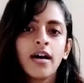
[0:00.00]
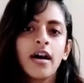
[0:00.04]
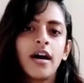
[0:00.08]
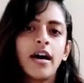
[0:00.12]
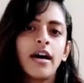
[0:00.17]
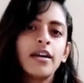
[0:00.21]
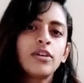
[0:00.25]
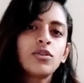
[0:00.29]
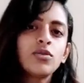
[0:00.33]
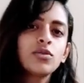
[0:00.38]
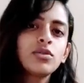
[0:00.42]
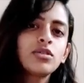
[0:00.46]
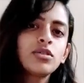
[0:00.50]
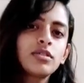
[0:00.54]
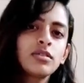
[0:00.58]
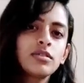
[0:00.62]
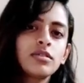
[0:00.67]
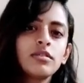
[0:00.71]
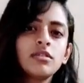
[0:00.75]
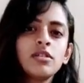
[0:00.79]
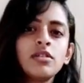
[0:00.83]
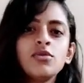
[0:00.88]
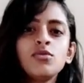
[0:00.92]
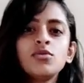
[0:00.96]
I don't
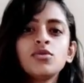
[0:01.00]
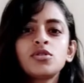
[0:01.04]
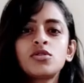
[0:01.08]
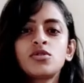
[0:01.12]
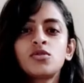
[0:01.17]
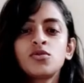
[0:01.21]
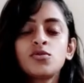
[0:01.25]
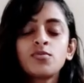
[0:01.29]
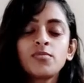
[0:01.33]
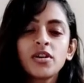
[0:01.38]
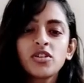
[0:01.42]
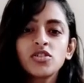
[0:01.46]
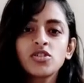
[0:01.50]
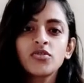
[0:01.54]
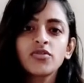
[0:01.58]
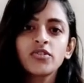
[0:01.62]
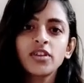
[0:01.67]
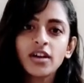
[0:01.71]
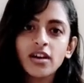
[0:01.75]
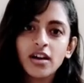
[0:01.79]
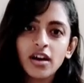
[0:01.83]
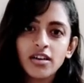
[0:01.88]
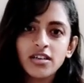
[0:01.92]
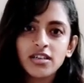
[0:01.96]
do much of the
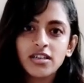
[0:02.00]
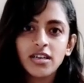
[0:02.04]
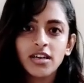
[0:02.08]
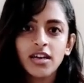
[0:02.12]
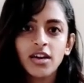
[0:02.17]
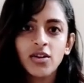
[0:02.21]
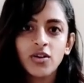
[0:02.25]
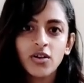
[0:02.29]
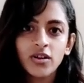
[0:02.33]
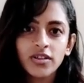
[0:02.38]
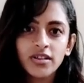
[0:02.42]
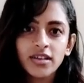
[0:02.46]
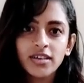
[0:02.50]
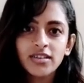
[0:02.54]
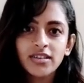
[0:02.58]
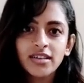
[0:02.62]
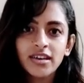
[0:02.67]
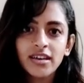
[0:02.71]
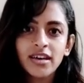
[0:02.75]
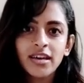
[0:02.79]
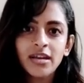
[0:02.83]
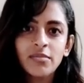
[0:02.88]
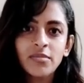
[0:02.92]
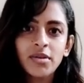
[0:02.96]
cutting and all that
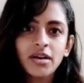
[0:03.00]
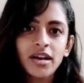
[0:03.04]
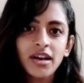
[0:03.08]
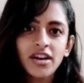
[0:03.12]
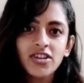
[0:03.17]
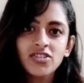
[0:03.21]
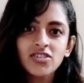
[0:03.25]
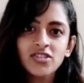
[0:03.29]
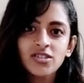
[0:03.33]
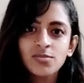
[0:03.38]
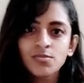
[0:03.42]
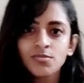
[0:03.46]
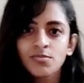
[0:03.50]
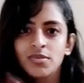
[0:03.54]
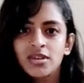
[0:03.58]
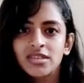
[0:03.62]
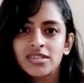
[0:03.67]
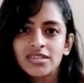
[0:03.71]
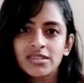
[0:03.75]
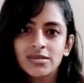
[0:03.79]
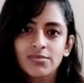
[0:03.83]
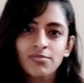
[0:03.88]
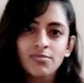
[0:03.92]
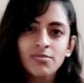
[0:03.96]
thing, but I just
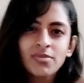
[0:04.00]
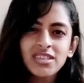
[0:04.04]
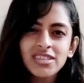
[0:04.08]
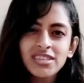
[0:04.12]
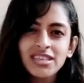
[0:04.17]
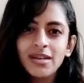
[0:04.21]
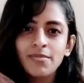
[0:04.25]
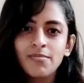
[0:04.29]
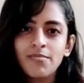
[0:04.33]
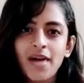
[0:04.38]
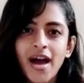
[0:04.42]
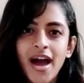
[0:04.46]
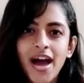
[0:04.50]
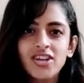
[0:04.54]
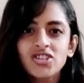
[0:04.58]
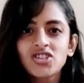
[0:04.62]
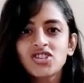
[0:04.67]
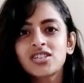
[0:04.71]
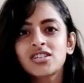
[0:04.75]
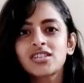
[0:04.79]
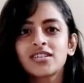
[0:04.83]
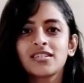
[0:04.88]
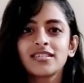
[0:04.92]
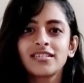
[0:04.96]
mix and
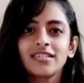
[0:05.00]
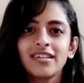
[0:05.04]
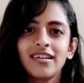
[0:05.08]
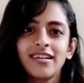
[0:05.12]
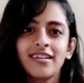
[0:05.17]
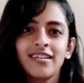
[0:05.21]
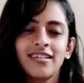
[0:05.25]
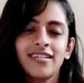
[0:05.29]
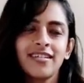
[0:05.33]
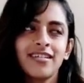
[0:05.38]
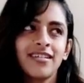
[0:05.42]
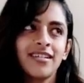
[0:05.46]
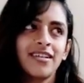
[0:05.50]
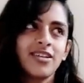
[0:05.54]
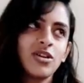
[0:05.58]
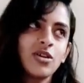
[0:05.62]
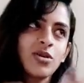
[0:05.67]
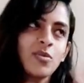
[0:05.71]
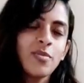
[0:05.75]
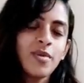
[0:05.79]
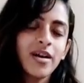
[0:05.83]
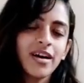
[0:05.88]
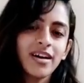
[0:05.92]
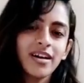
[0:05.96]
match,
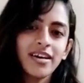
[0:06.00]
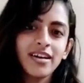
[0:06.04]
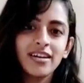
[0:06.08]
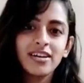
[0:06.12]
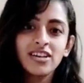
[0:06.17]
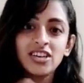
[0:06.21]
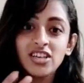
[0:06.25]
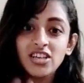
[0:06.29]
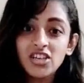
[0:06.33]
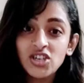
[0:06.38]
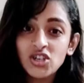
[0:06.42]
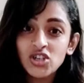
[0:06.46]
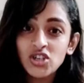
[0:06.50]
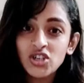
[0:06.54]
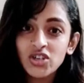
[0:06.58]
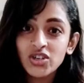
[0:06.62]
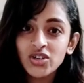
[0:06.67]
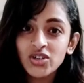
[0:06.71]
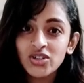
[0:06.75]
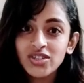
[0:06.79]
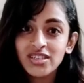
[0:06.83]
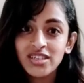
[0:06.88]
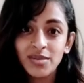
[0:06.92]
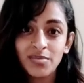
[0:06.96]
my
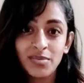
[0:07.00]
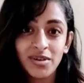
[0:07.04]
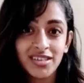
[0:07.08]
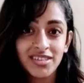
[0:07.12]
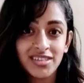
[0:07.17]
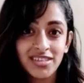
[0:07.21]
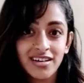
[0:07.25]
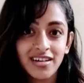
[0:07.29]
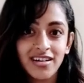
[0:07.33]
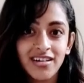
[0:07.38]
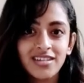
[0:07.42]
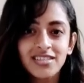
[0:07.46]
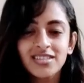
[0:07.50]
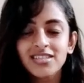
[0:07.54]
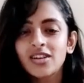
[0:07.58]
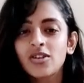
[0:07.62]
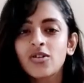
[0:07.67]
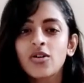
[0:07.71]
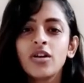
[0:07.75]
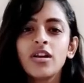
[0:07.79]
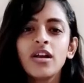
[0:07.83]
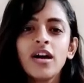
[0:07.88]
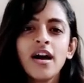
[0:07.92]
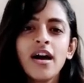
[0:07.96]
t-shirts and my skirts and
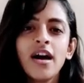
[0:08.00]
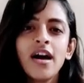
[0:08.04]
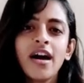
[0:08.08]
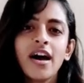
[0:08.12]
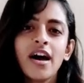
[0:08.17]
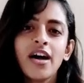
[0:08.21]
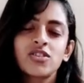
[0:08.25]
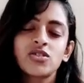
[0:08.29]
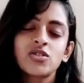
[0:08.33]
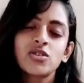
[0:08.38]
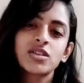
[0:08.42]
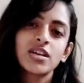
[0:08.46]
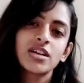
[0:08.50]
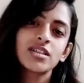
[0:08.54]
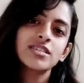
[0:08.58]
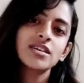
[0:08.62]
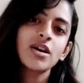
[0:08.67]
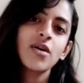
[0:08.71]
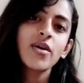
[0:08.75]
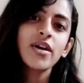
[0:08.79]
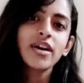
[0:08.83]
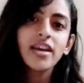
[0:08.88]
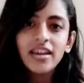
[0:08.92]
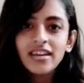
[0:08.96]
all, and so that's
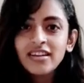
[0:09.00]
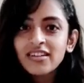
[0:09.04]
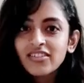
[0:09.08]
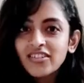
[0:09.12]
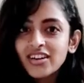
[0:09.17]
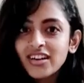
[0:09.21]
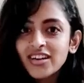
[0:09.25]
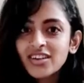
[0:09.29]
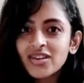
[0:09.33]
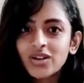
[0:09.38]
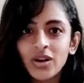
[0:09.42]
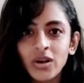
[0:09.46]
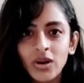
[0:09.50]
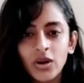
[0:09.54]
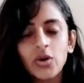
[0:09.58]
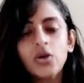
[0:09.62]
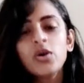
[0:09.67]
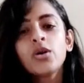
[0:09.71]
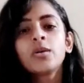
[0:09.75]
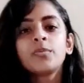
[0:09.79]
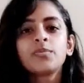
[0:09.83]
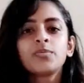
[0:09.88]
how I can create a look.